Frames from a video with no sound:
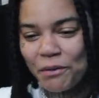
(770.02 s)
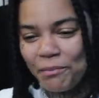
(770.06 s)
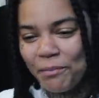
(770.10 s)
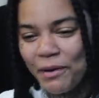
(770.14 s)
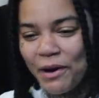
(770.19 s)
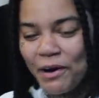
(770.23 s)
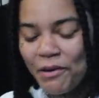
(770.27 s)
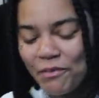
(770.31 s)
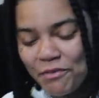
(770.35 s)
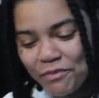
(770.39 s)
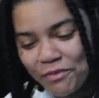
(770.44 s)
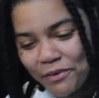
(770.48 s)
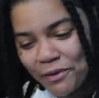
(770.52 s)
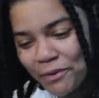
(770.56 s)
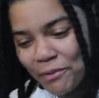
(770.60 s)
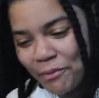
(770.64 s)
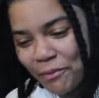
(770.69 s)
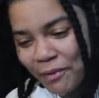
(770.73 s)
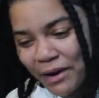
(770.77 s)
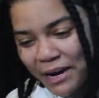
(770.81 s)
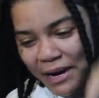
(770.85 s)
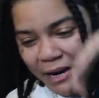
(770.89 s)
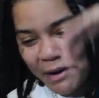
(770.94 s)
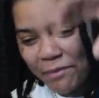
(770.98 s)
about from
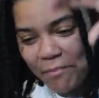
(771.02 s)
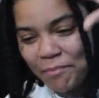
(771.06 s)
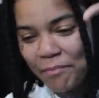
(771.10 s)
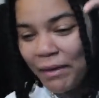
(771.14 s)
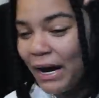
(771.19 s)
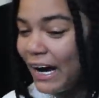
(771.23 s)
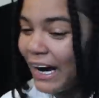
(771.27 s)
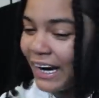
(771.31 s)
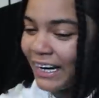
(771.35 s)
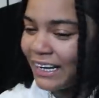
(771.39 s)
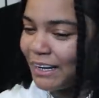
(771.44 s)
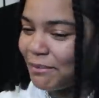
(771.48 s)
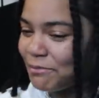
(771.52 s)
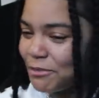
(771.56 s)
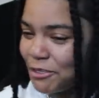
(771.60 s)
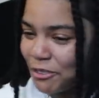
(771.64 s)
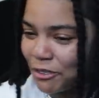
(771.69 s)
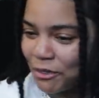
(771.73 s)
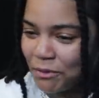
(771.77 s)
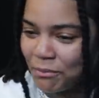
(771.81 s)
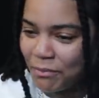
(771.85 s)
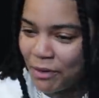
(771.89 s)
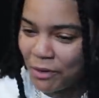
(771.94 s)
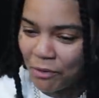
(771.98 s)
way back. I'm
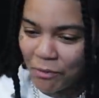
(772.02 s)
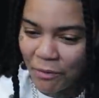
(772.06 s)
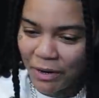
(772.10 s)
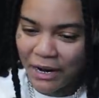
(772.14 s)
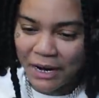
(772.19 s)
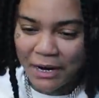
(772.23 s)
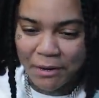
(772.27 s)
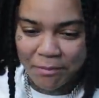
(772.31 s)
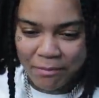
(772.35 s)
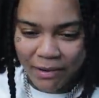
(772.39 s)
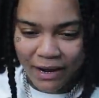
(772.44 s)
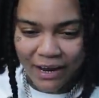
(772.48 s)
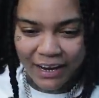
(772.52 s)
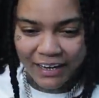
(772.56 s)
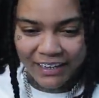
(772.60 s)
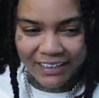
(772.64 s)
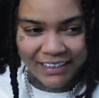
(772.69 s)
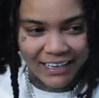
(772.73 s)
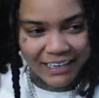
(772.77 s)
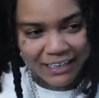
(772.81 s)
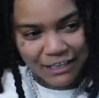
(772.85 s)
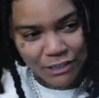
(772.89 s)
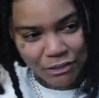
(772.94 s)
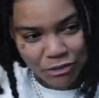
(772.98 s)
talking about yeah, way back.
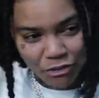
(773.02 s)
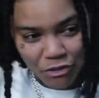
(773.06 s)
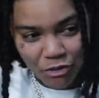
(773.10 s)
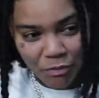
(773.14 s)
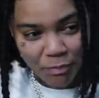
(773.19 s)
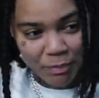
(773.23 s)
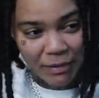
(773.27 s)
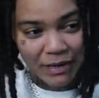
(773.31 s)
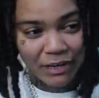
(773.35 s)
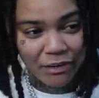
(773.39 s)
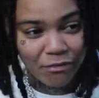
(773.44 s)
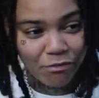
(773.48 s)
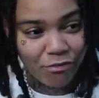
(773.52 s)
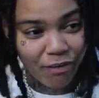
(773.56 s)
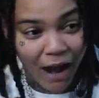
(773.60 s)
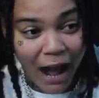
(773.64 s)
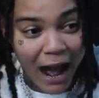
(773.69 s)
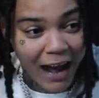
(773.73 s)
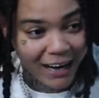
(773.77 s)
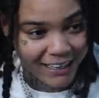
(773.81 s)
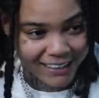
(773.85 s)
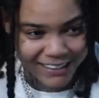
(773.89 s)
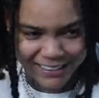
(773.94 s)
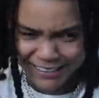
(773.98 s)
Early like, 2000s. you been
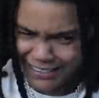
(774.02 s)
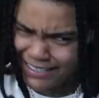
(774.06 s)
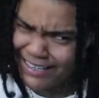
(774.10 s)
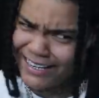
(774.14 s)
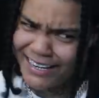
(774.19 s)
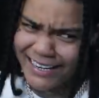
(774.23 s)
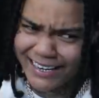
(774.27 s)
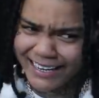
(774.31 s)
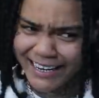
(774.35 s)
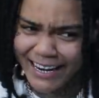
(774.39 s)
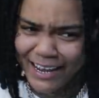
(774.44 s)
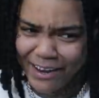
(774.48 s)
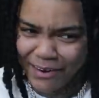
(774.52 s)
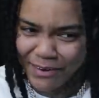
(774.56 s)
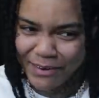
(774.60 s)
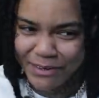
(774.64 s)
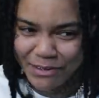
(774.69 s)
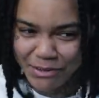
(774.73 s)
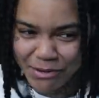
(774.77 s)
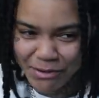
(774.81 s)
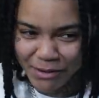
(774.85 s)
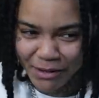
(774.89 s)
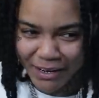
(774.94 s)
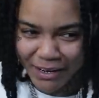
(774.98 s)
rocking. Yeah, they don't,
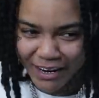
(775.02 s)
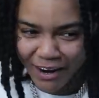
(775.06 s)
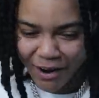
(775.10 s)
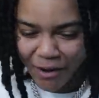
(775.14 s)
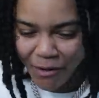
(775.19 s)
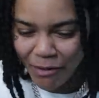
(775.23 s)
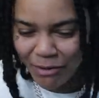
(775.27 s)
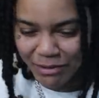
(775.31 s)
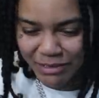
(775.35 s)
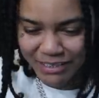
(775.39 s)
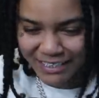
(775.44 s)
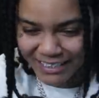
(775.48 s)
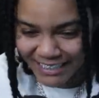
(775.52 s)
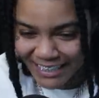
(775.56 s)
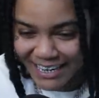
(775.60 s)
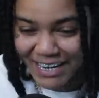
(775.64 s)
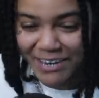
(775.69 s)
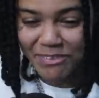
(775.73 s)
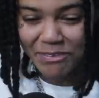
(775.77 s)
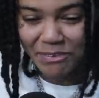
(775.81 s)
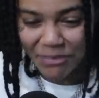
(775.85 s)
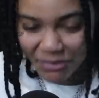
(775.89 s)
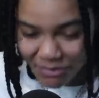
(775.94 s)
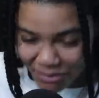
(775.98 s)
you a OG
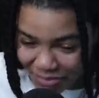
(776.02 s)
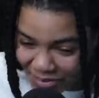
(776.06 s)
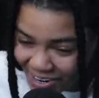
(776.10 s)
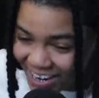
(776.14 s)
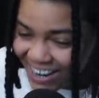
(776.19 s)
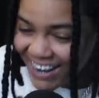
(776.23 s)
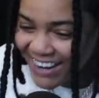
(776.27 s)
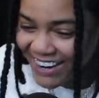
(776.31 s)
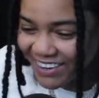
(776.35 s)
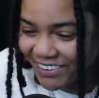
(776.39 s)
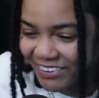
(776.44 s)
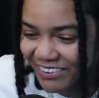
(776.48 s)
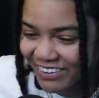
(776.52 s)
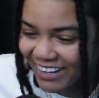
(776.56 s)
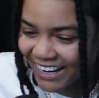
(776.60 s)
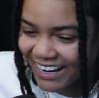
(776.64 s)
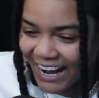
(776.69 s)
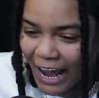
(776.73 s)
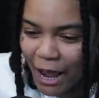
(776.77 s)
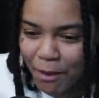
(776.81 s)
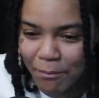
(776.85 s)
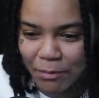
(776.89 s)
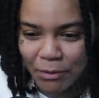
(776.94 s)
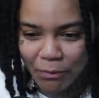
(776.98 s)
for real. Like
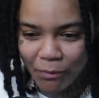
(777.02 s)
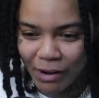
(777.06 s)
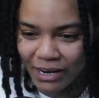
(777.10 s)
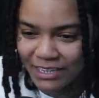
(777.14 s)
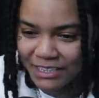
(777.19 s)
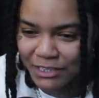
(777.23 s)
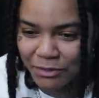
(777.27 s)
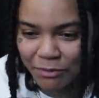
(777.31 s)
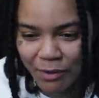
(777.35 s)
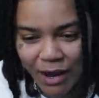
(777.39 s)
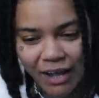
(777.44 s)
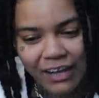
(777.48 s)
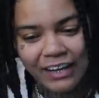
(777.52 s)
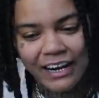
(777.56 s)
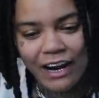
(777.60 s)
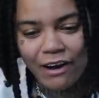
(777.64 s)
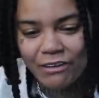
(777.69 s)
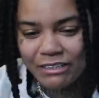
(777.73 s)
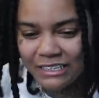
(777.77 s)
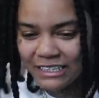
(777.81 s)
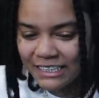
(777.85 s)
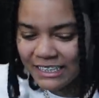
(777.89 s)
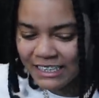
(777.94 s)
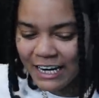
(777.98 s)
I've been watching Wild
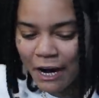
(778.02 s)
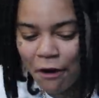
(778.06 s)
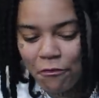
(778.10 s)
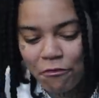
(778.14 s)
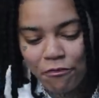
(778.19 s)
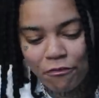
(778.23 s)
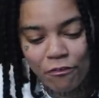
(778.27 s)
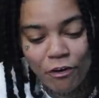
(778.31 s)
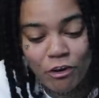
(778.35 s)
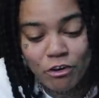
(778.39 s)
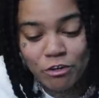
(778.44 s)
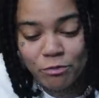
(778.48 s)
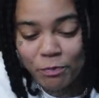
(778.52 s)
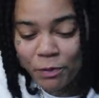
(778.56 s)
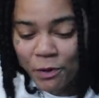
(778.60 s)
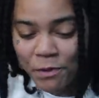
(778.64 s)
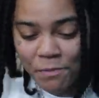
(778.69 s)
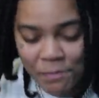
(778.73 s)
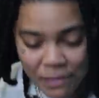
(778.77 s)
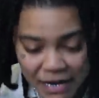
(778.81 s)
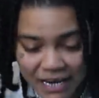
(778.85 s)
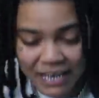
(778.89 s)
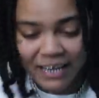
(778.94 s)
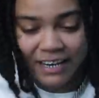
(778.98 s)
Out since y'all first
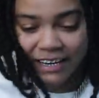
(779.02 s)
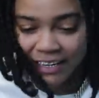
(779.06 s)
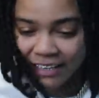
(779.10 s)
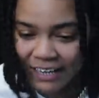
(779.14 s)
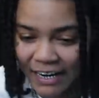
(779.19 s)
premiered.